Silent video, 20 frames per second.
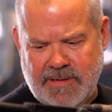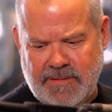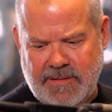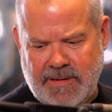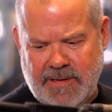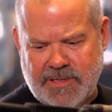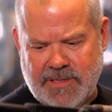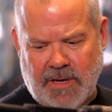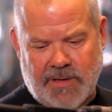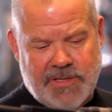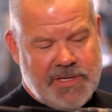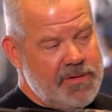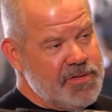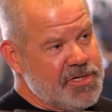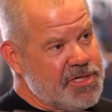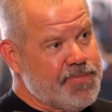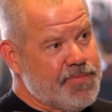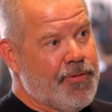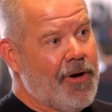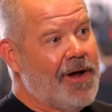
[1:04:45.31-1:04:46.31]
it's also
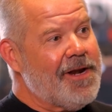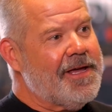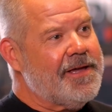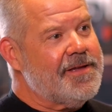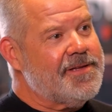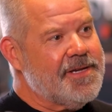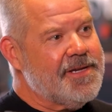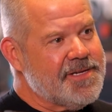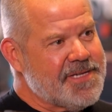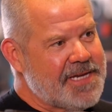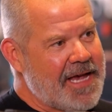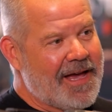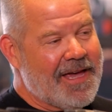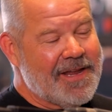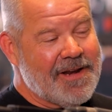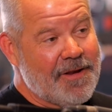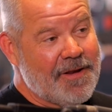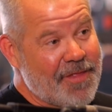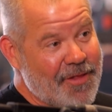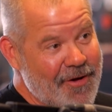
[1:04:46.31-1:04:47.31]
spreading to
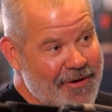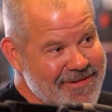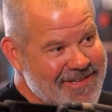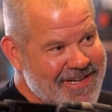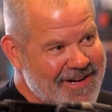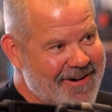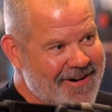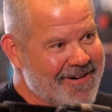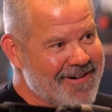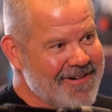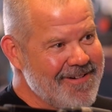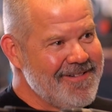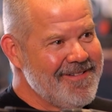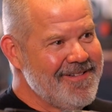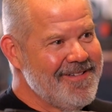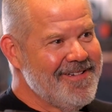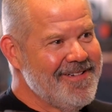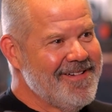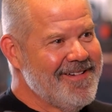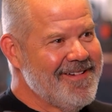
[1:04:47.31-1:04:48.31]
second and third tier.
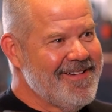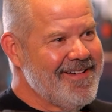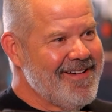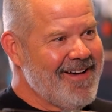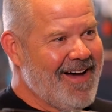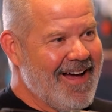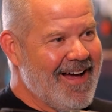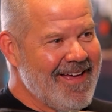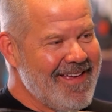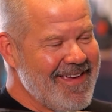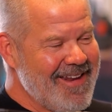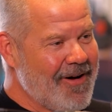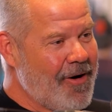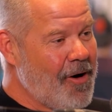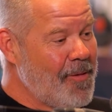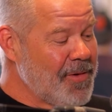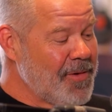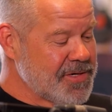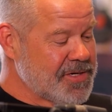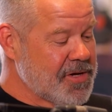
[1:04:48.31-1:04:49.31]

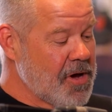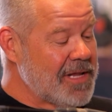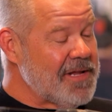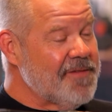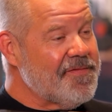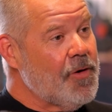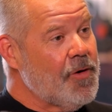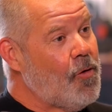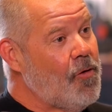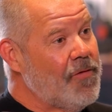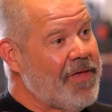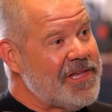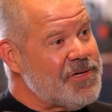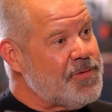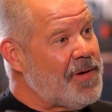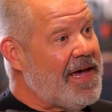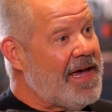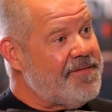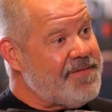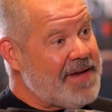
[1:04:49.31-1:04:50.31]
Almost all of the holdings
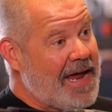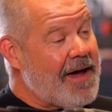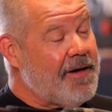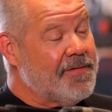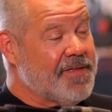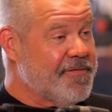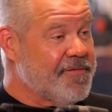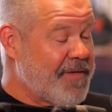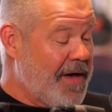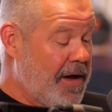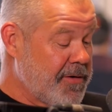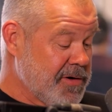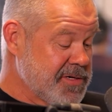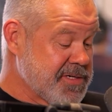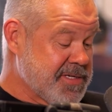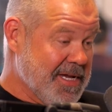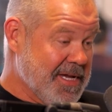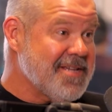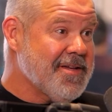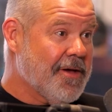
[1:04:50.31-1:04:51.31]
we have now, the
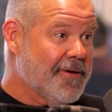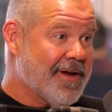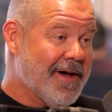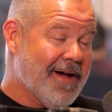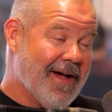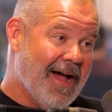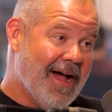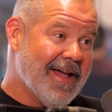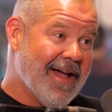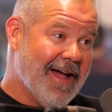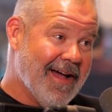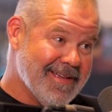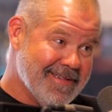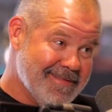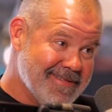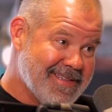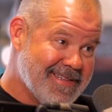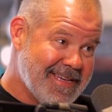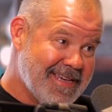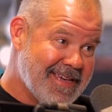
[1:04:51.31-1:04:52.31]
founders did go to
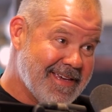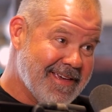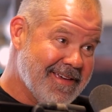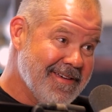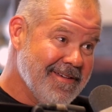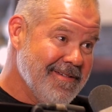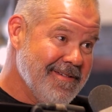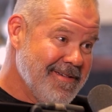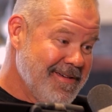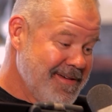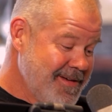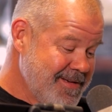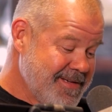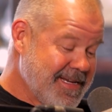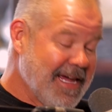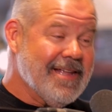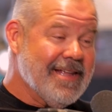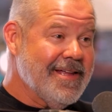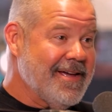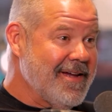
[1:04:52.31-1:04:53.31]
IIT
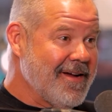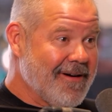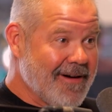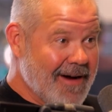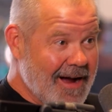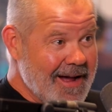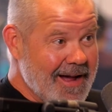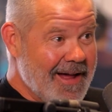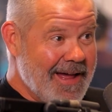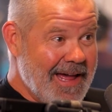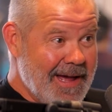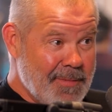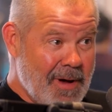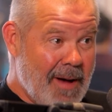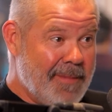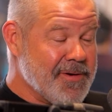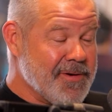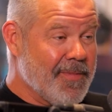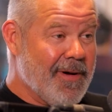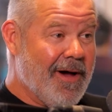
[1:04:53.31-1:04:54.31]
Delhi or IIM
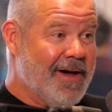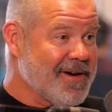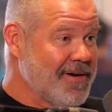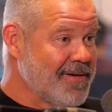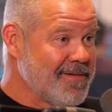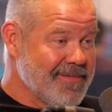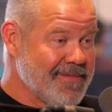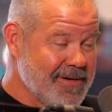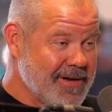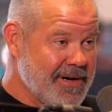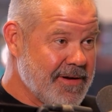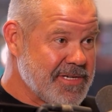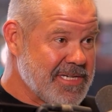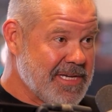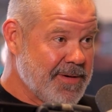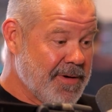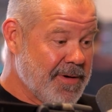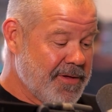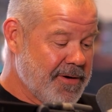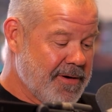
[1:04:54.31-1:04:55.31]
Ahmedabad or
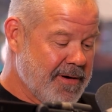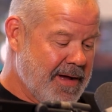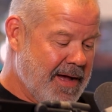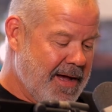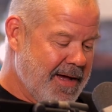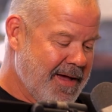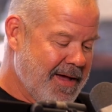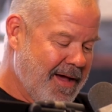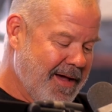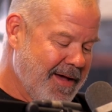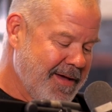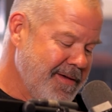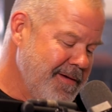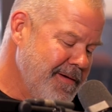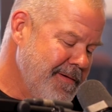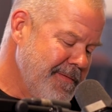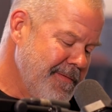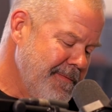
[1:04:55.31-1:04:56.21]
some other II